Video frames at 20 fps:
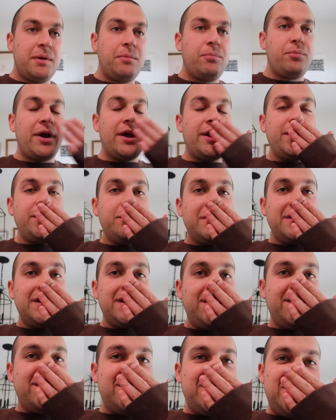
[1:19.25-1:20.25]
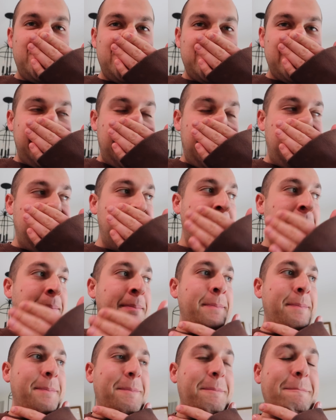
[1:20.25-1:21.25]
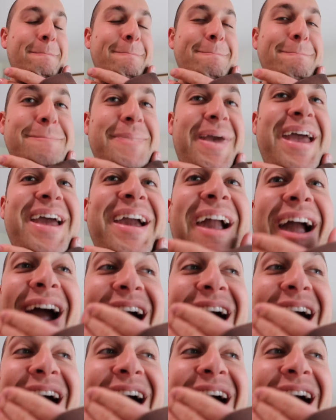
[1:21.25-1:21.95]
My brand new cleaners just came and